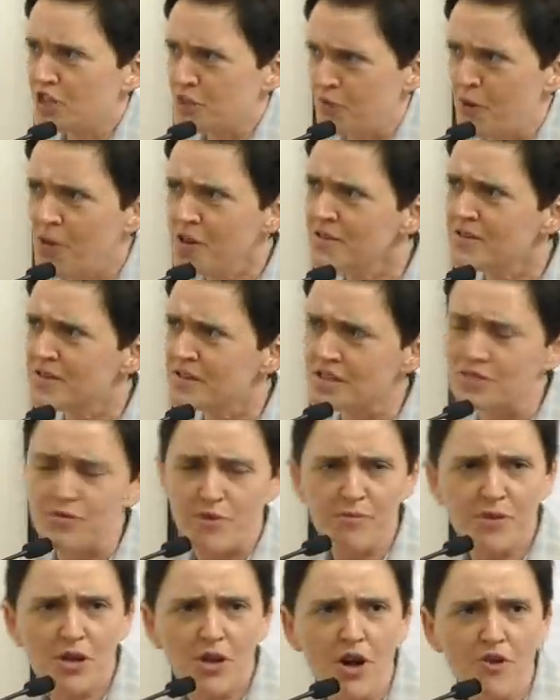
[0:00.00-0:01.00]
response
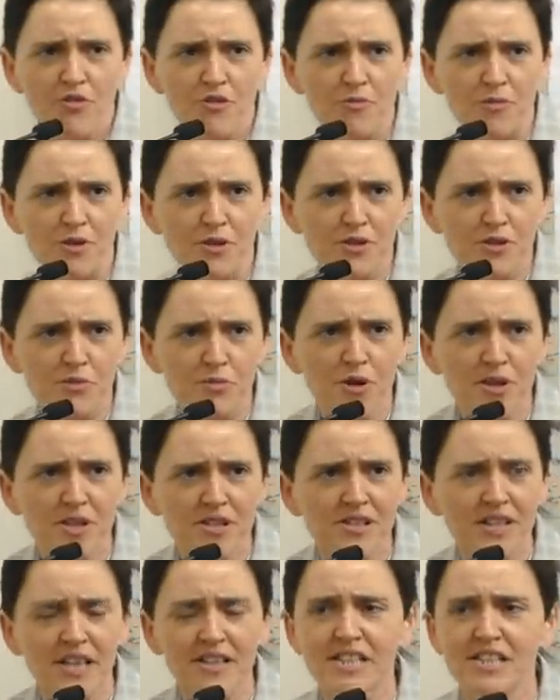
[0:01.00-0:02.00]
from the government
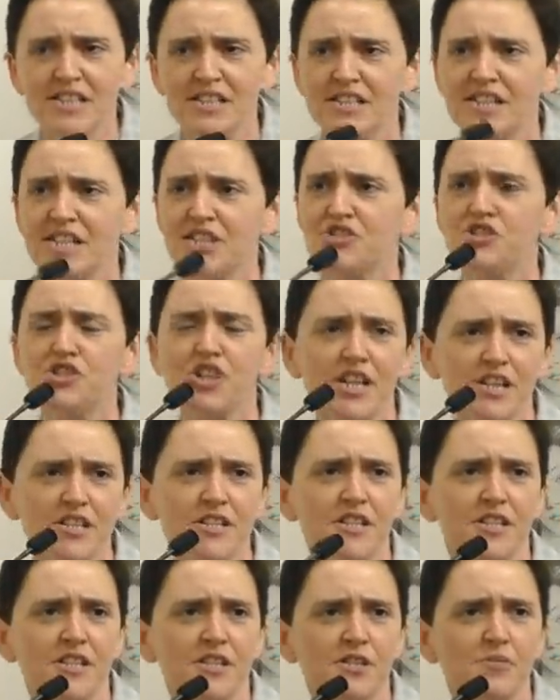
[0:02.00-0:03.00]
was, and this is
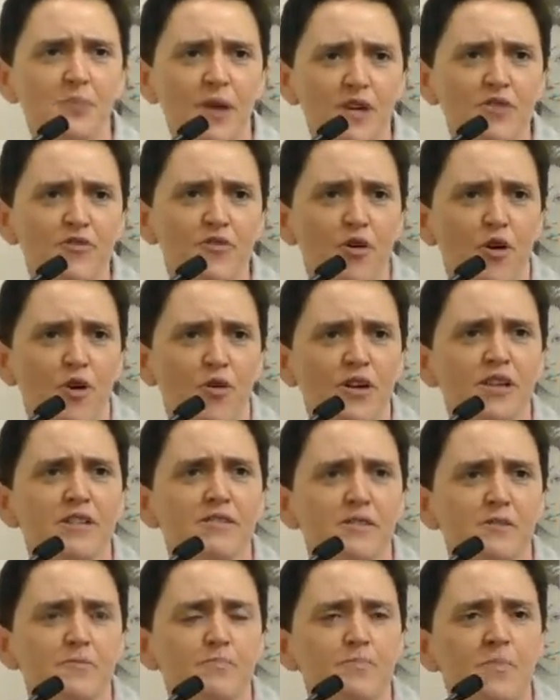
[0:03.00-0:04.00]
ingenious, wait for
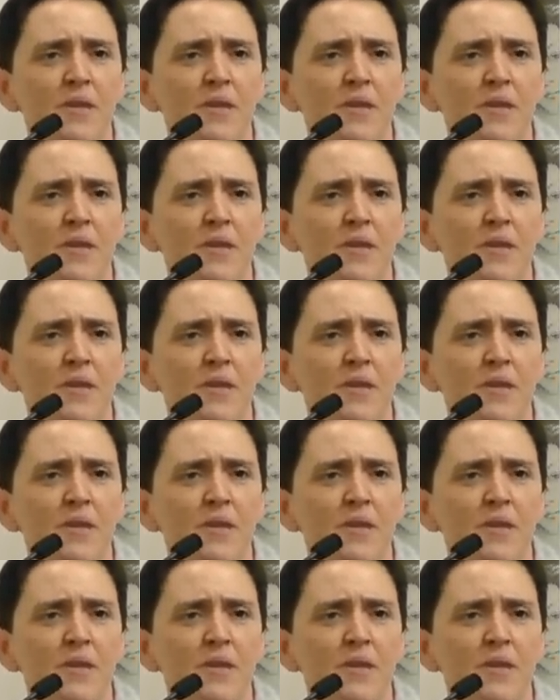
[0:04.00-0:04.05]
it,